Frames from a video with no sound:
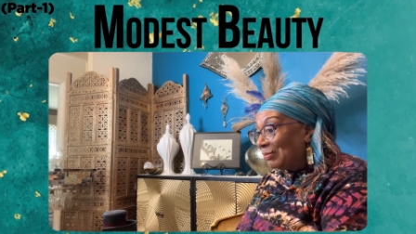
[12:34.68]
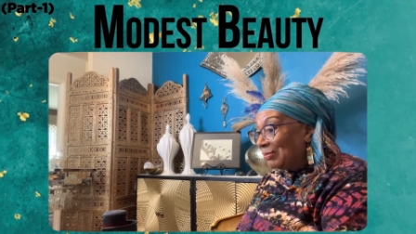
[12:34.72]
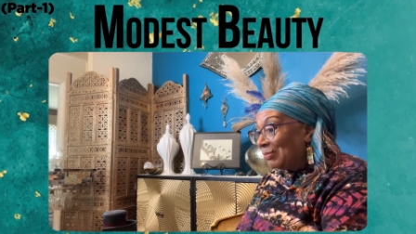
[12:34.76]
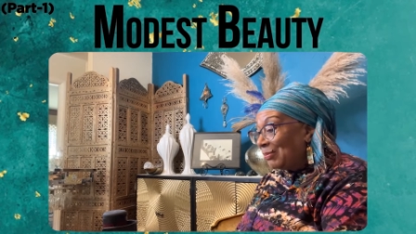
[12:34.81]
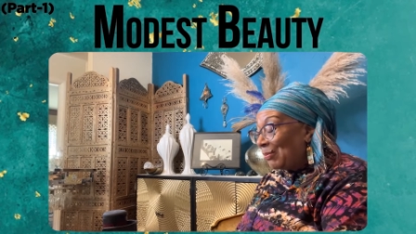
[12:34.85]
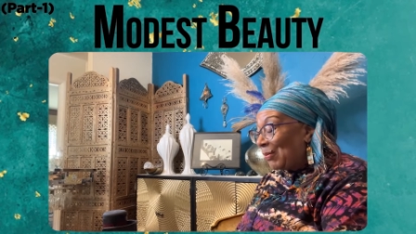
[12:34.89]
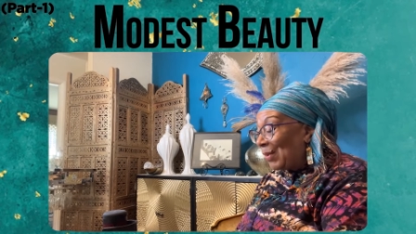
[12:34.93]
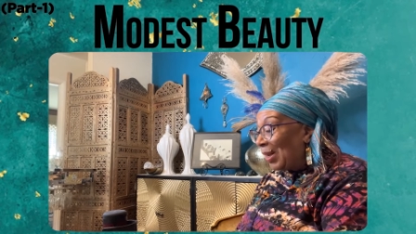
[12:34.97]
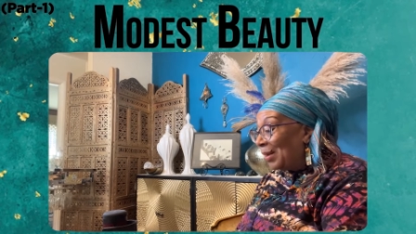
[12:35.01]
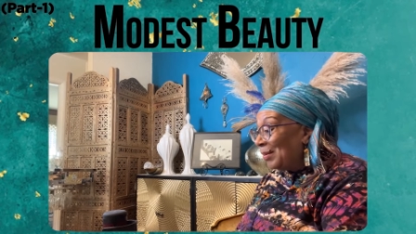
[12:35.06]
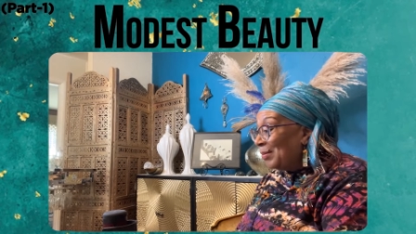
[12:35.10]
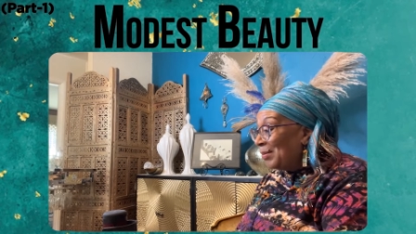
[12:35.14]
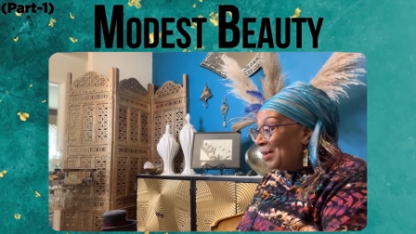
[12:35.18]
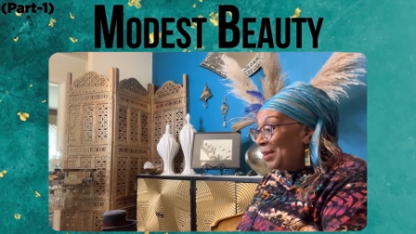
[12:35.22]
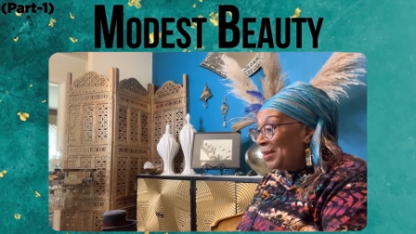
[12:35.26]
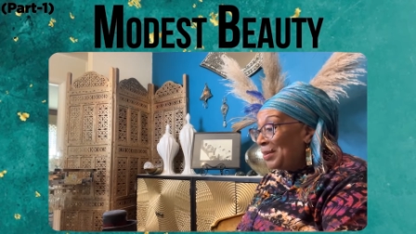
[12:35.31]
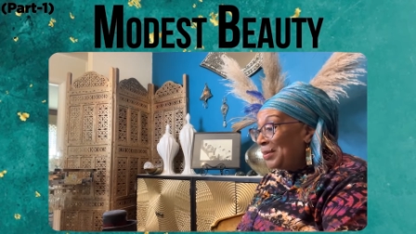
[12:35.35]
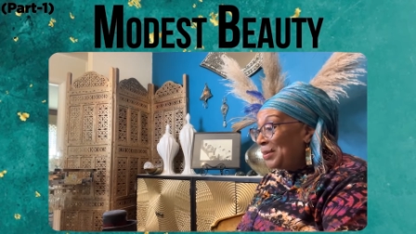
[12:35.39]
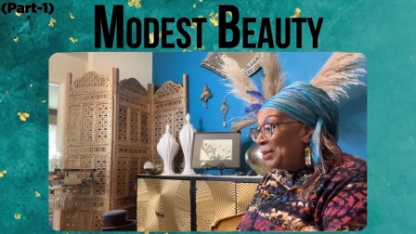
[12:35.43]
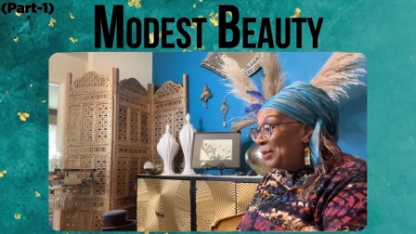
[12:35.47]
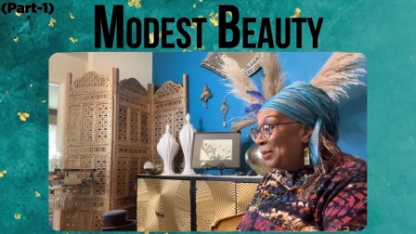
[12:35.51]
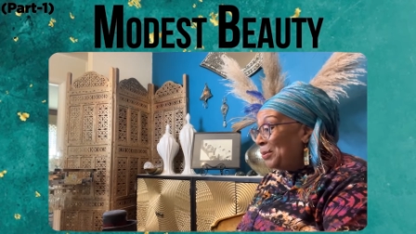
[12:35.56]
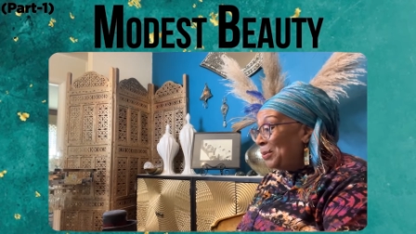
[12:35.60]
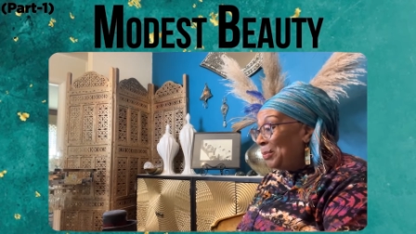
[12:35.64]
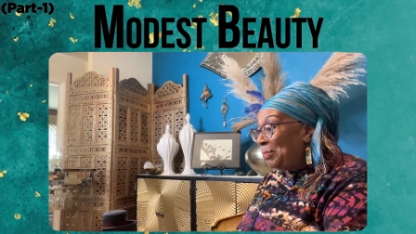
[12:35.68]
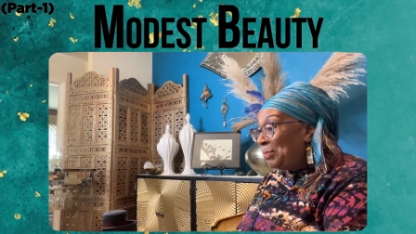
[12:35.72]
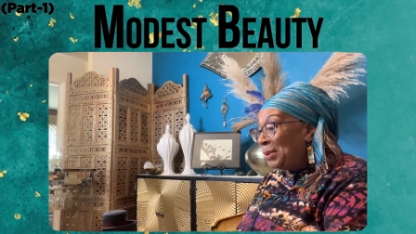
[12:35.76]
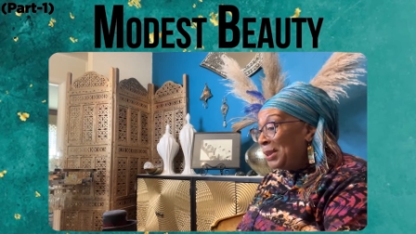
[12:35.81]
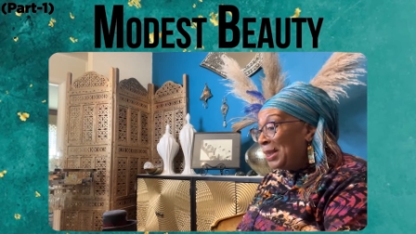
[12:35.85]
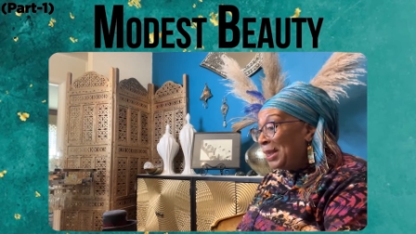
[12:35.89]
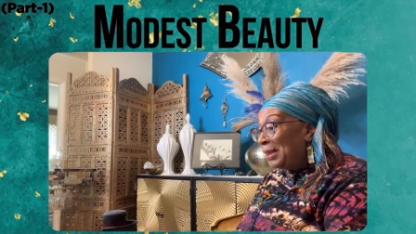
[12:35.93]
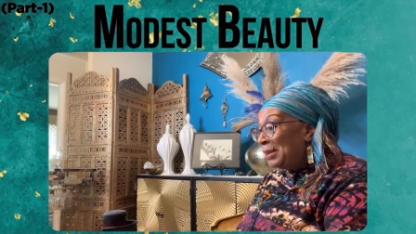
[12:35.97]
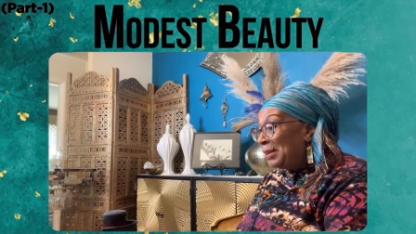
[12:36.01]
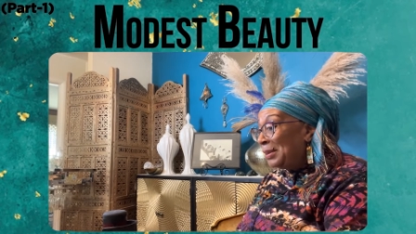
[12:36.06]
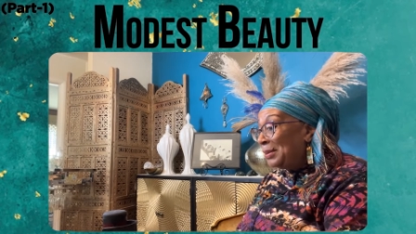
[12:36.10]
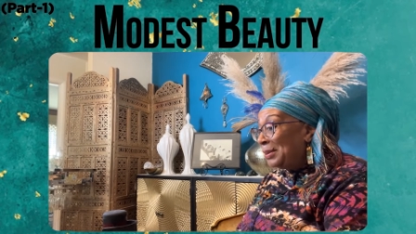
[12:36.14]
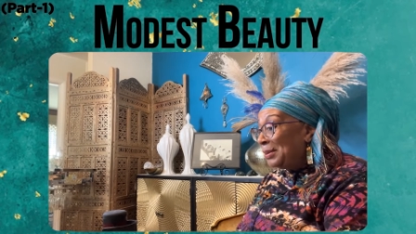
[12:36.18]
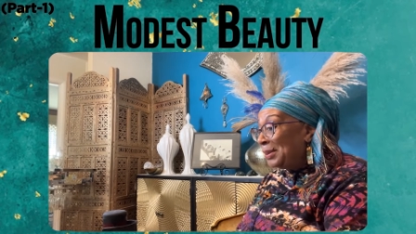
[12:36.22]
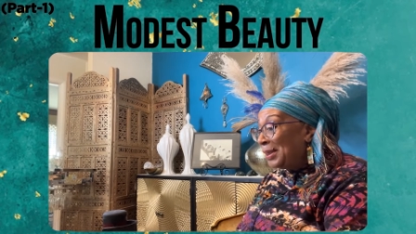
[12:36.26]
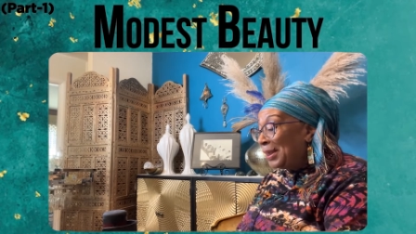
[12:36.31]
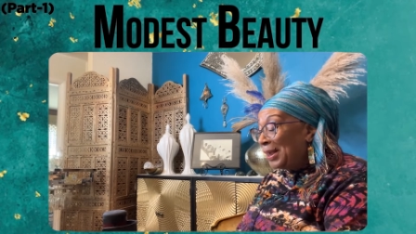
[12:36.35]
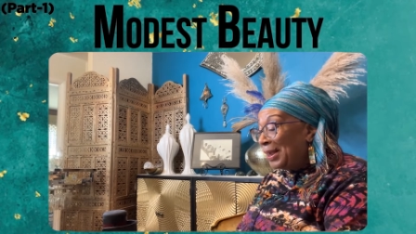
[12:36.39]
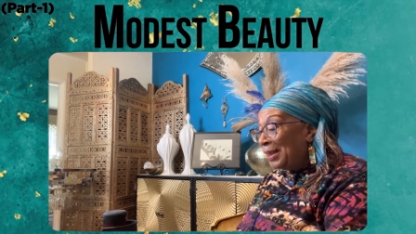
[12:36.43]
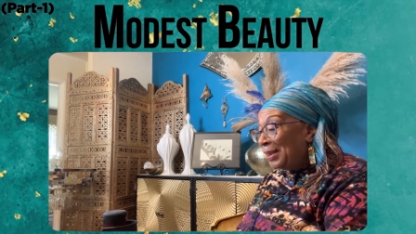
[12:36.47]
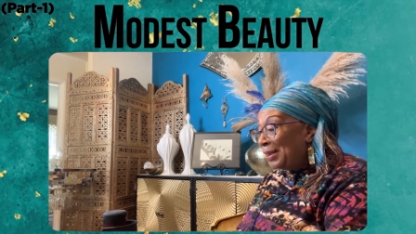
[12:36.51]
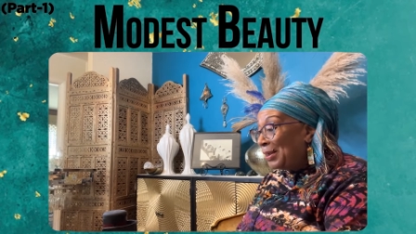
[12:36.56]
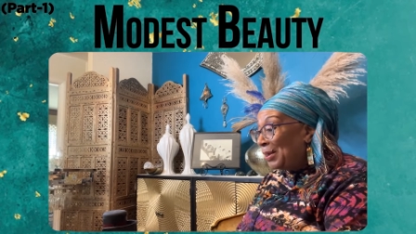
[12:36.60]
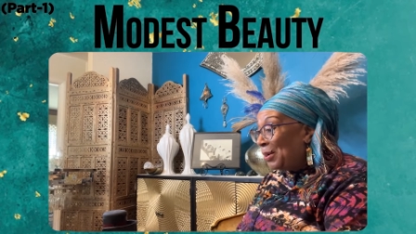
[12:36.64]
you know, you will be, you
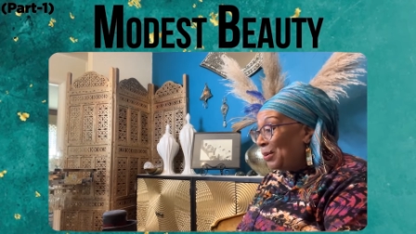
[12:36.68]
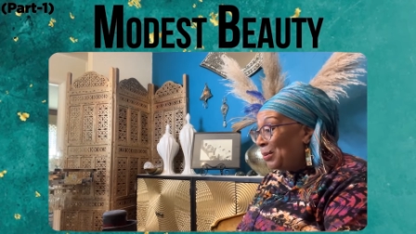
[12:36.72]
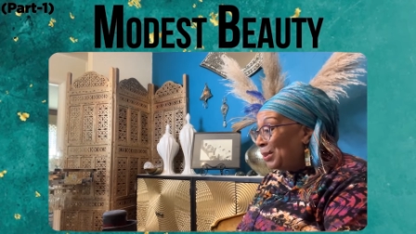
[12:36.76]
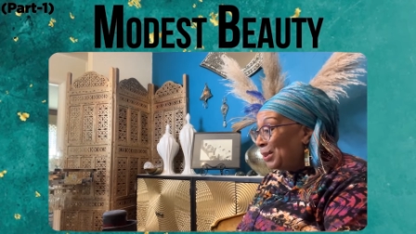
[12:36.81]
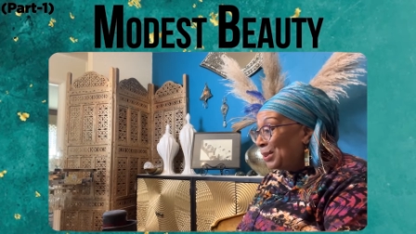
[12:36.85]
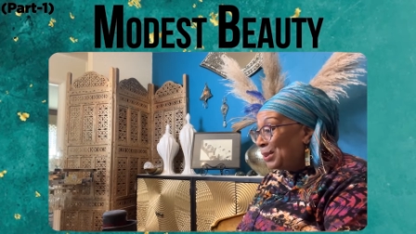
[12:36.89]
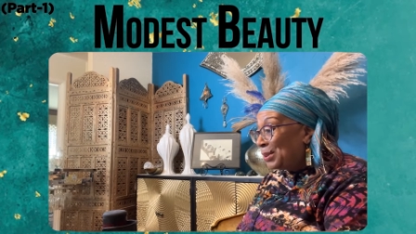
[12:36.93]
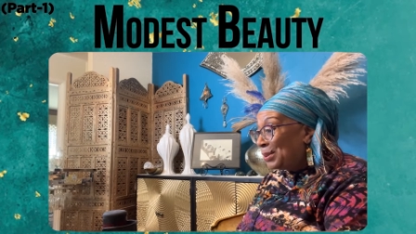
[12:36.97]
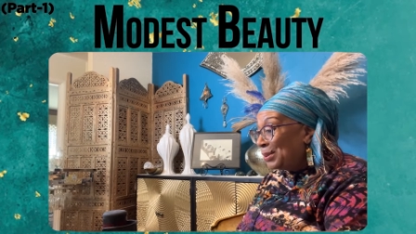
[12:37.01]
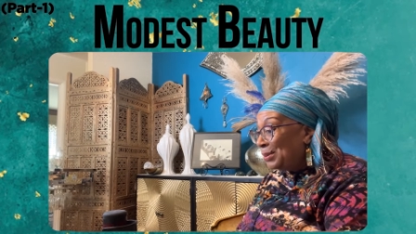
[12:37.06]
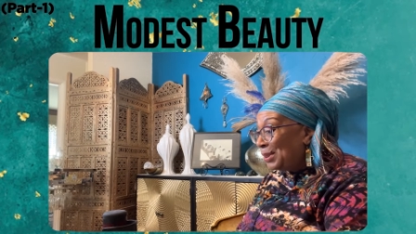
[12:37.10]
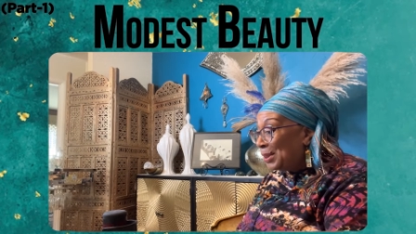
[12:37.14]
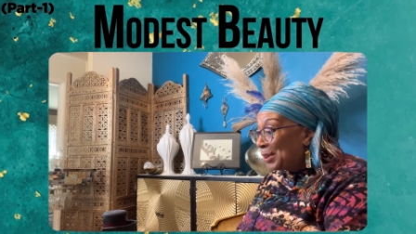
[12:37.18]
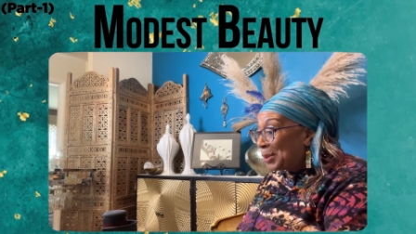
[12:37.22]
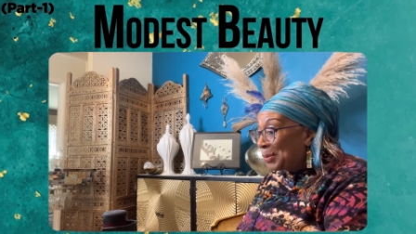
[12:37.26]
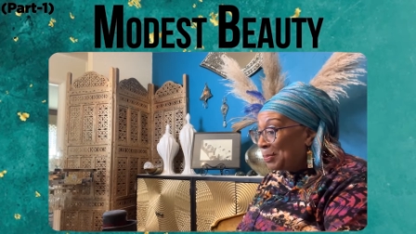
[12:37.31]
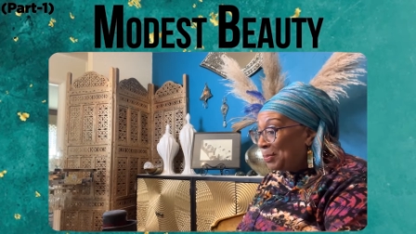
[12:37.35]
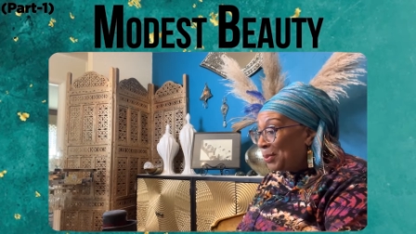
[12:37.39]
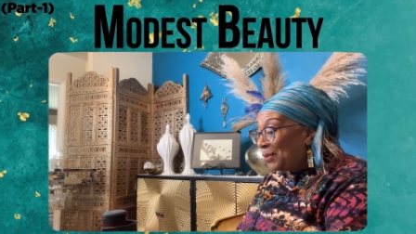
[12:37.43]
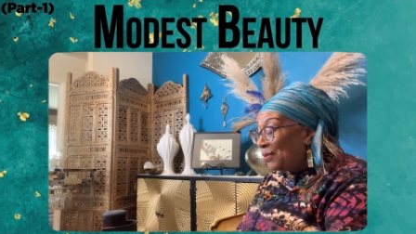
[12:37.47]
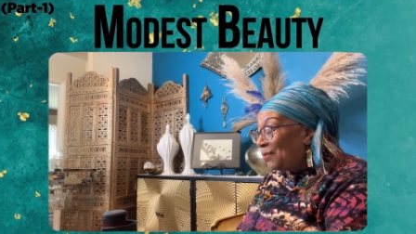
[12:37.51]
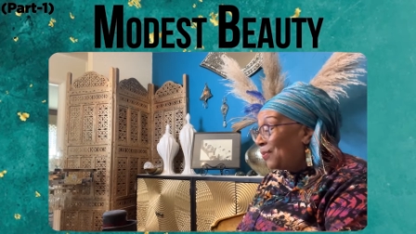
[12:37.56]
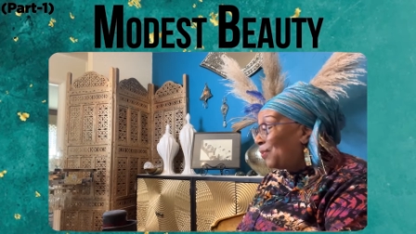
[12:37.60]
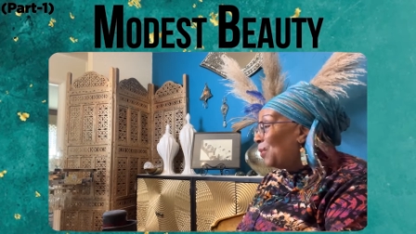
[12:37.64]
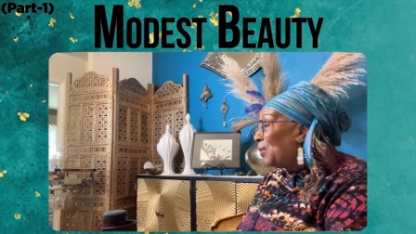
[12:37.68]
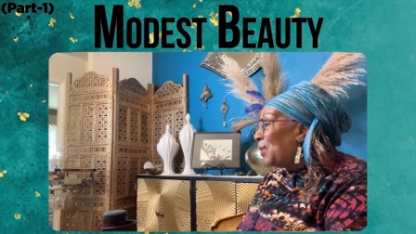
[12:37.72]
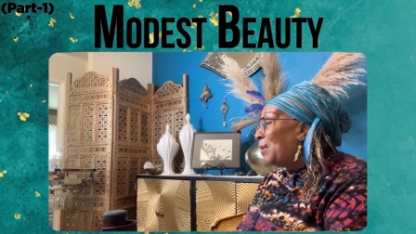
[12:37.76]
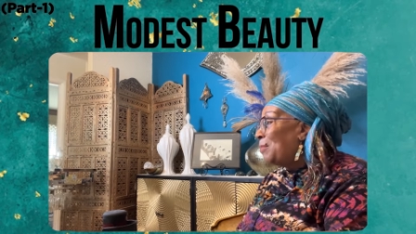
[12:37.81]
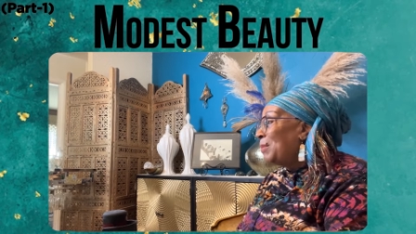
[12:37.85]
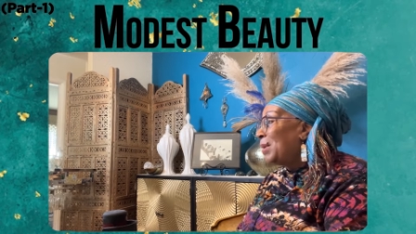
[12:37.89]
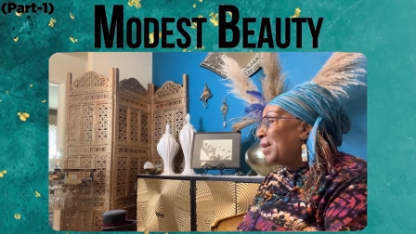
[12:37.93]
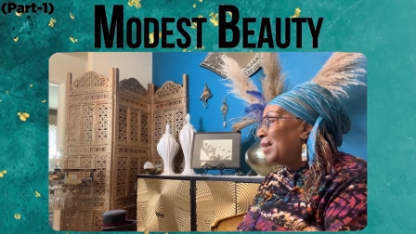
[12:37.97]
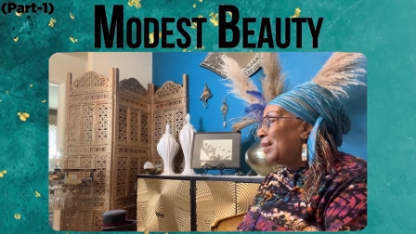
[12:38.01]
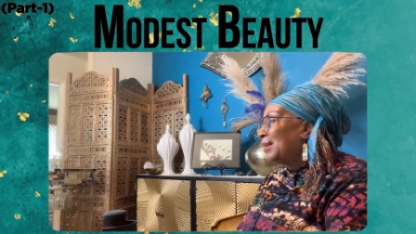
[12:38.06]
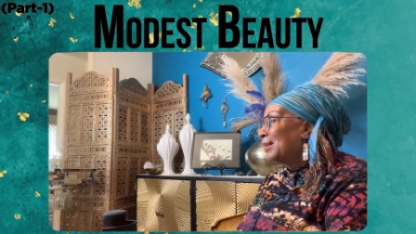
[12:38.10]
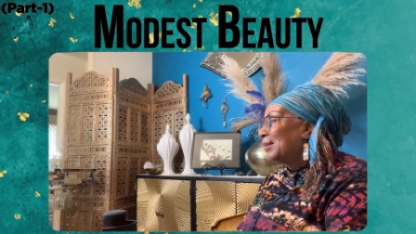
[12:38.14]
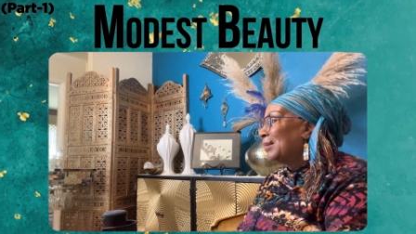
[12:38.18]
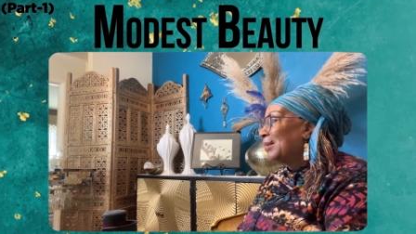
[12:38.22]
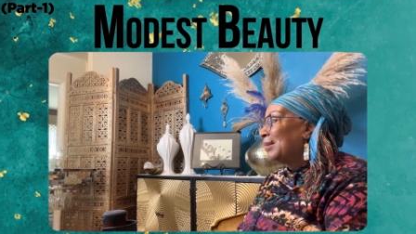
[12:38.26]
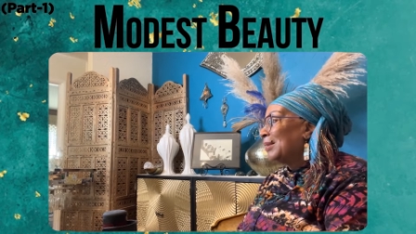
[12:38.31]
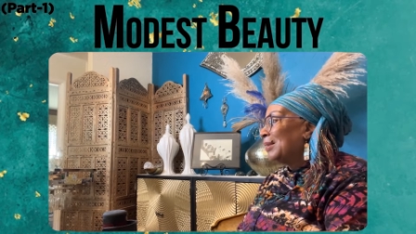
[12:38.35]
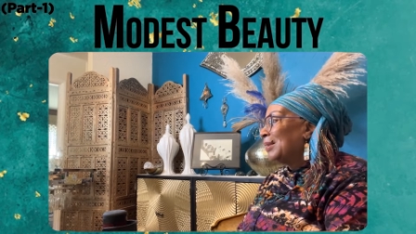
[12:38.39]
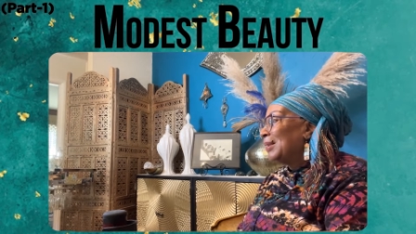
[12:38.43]
can't go and do this performing